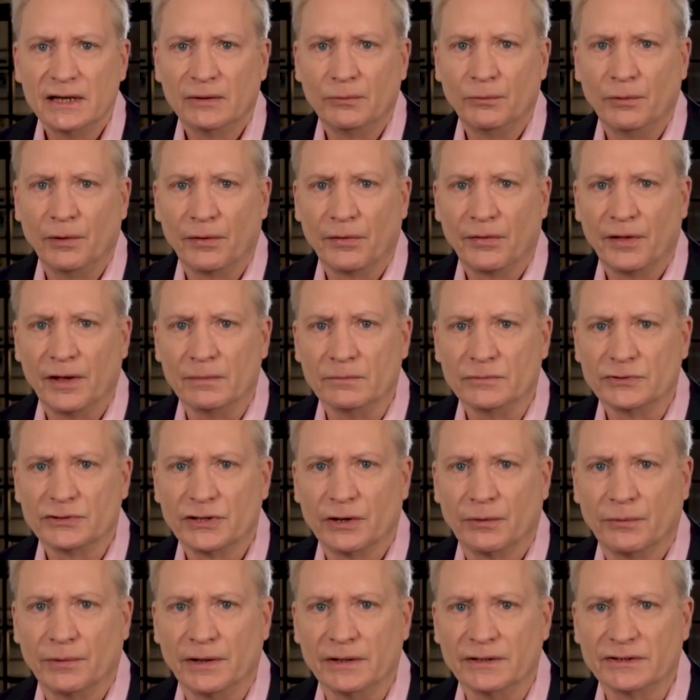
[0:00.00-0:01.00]
with them
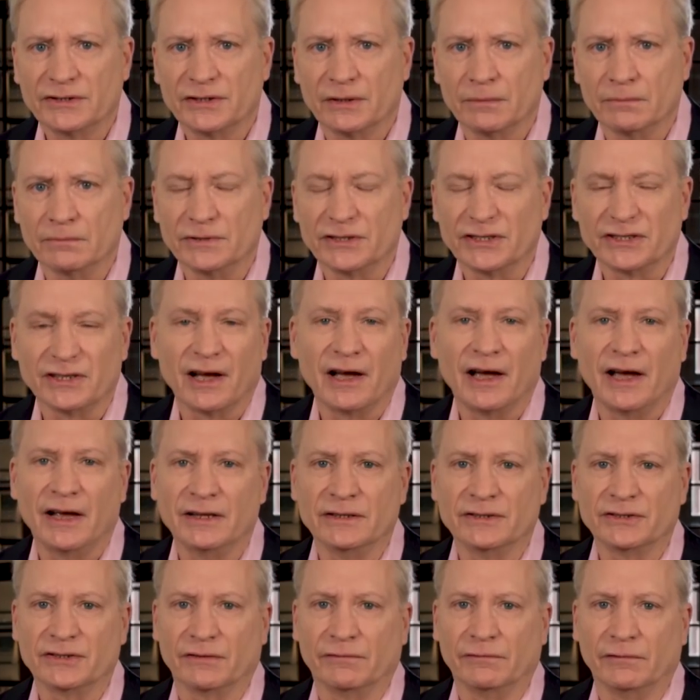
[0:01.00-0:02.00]
showing some
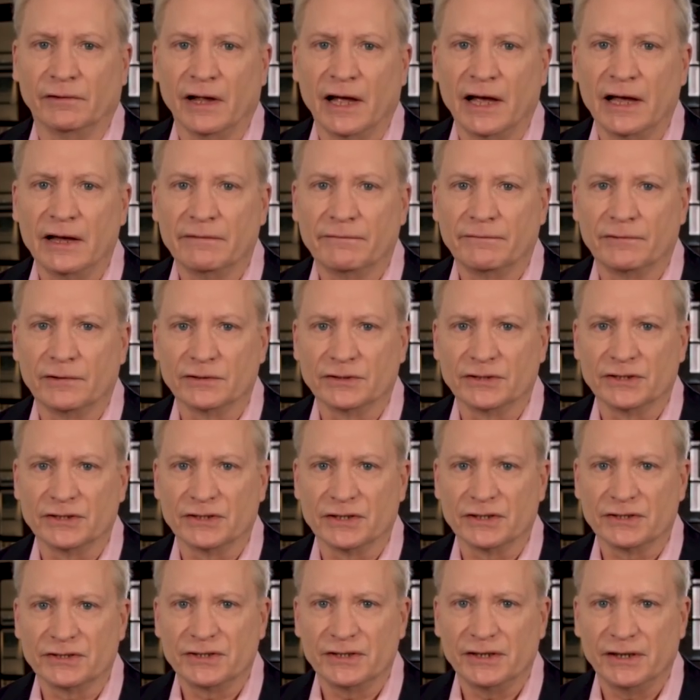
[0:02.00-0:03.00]
signs of life
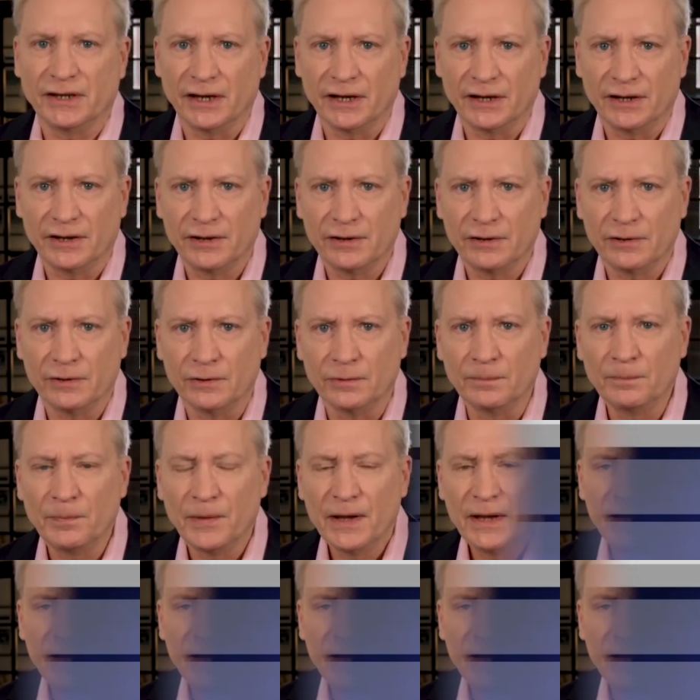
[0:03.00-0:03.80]
versus the CAQ.